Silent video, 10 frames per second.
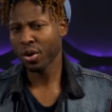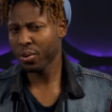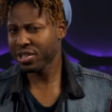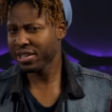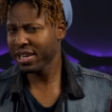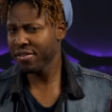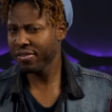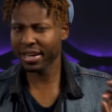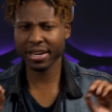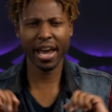which live
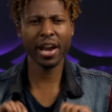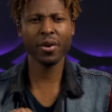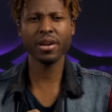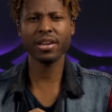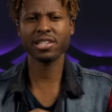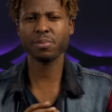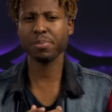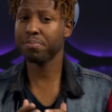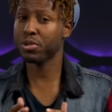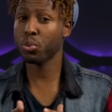in an area
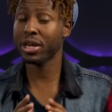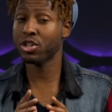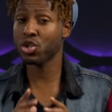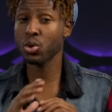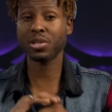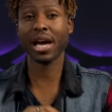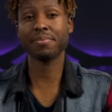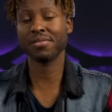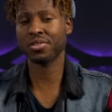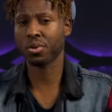split between two
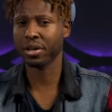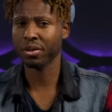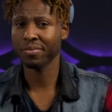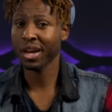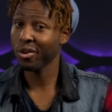types of soil,